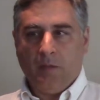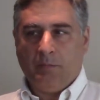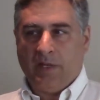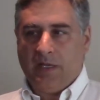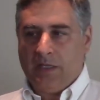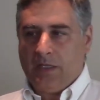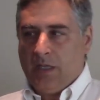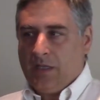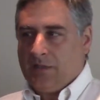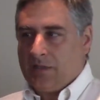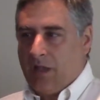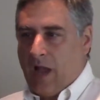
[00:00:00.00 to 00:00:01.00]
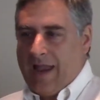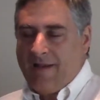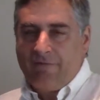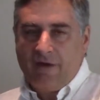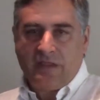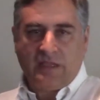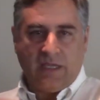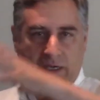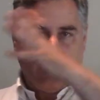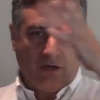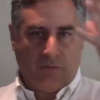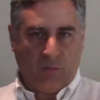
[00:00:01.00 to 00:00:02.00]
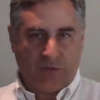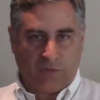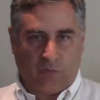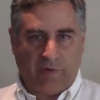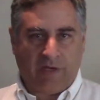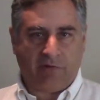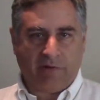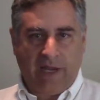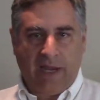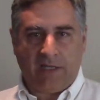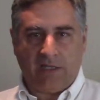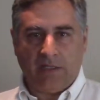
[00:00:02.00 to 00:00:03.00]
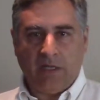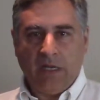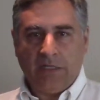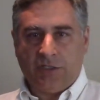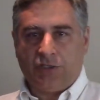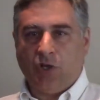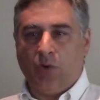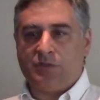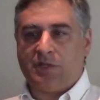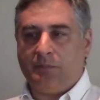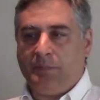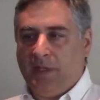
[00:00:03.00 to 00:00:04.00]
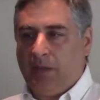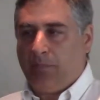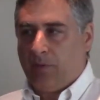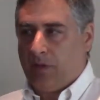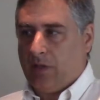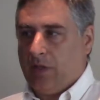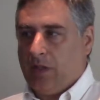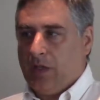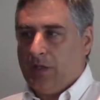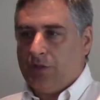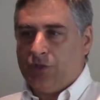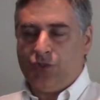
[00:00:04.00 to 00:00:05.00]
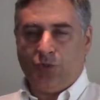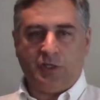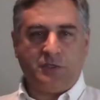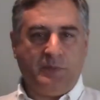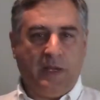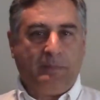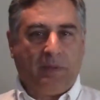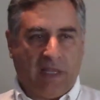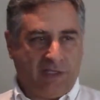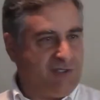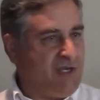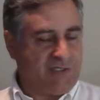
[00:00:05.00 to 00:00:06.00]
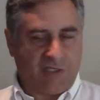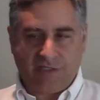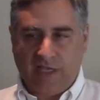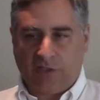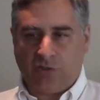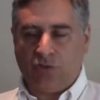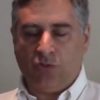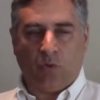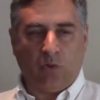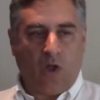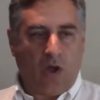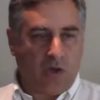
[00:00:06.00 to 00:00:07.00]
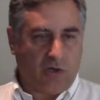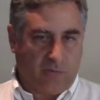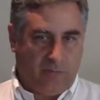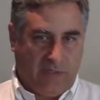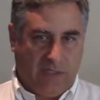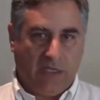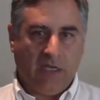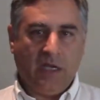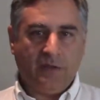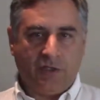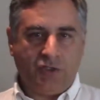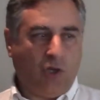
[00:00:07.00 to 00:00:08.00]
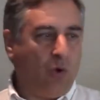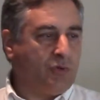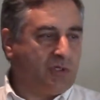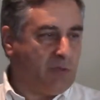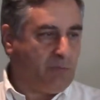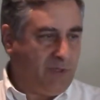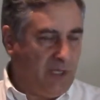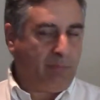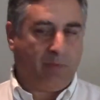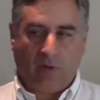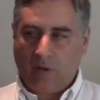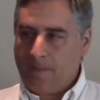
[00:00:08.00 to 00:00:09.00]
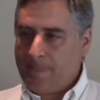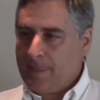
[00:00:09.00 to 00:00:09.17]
But everything was recreated. The chosen people, the Jewish people, as Jesus said, could no longer be the chosen people